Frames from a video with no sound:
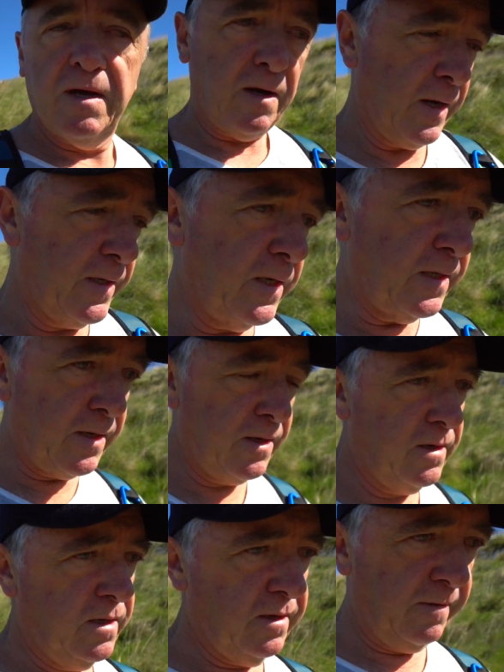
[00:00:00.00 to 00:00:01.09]
I did
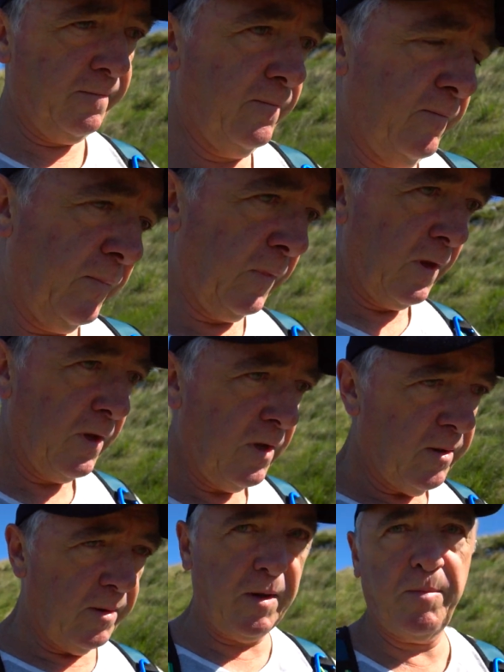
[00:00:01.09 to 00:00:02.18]

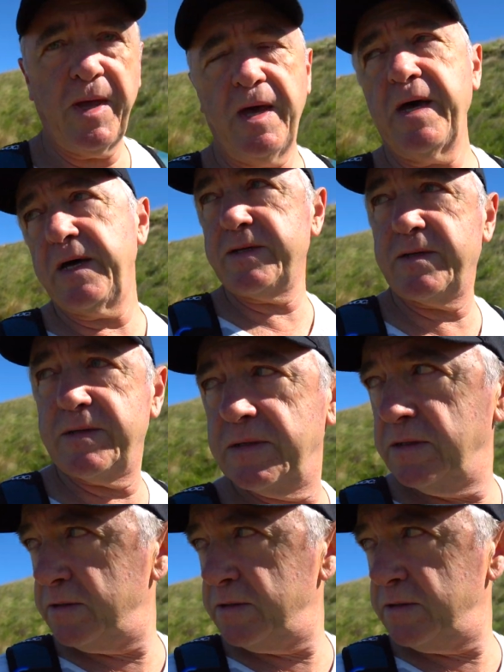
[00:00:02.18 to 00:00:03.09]
about,